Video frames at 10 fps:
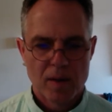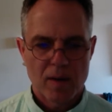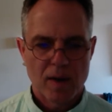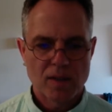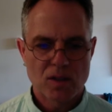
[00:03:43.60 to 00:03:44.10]

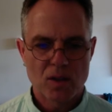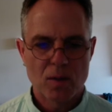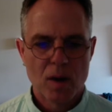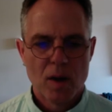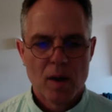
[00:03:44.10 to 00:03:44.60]
All right,
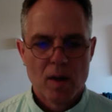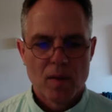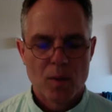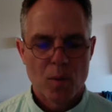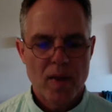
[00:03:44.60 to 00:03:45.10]
so
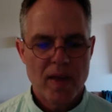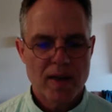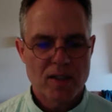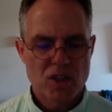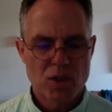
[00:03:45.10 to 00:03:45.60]
the way that
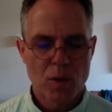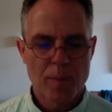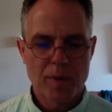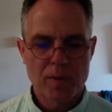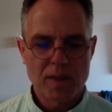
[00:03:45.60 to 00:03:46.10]
can show
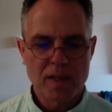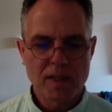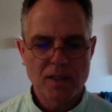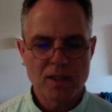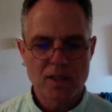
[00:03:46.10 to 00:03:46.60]
up in
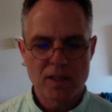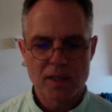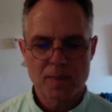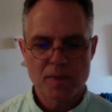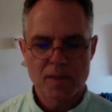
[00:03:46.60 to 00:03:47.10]

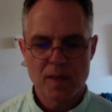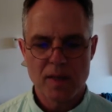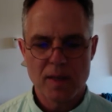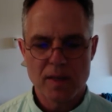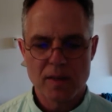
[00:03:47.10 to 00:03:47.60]
relationships
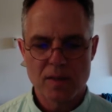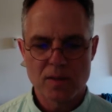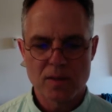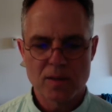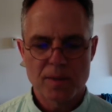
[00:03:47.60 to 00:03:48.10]

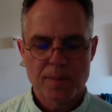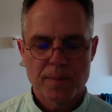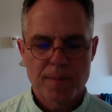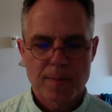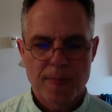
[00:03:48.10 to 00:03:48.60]
is,
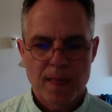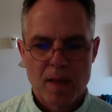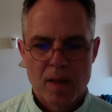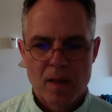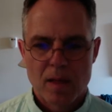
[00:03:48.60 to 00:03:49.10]

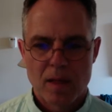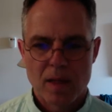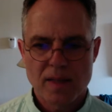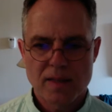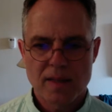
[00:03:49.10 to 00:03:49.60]

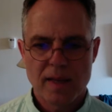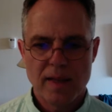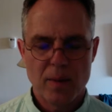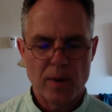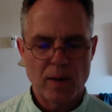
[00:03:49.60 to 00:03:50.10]
let's say
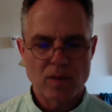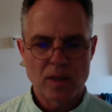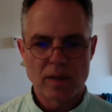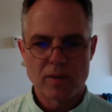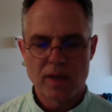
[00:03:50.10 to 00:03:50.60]
that when I was a
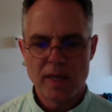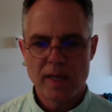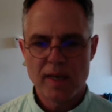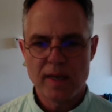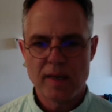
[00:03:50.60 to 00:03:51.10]
little
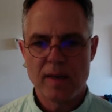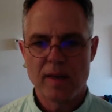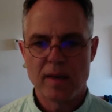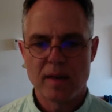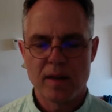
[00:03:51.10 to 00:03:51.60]
kid,
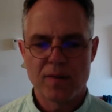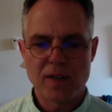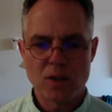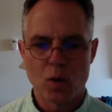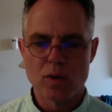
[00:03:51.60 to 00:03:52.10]
if I
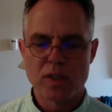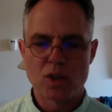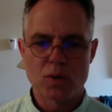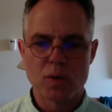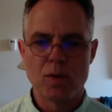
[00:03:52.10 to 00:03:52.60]
told the
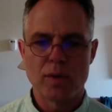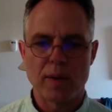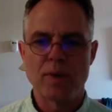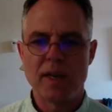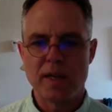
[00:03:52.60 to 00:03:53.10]
truth, I
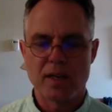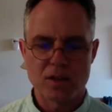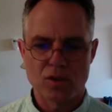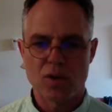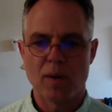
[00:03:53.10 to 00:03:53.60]
would get into
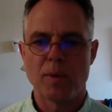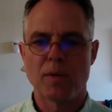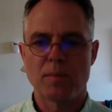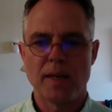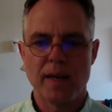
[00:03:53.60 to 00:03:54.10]
trouble.
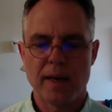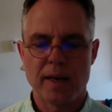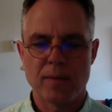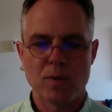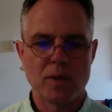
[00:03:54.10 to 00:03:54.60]
My
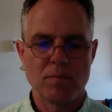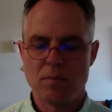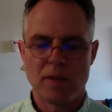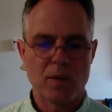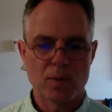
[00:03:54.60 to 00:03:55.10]
dad would
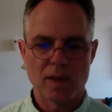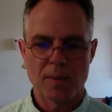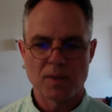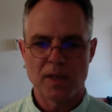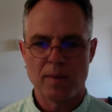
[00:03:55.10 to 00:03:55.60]
get really
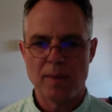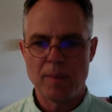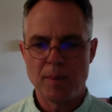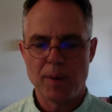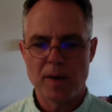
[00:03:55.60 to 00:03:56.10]
upset and
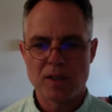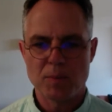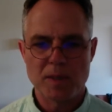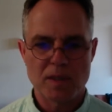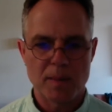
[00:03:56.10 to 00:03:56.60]
maybe punish
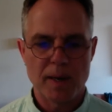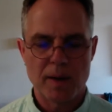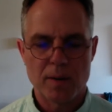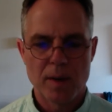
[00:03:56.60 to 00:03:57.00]
me somehow.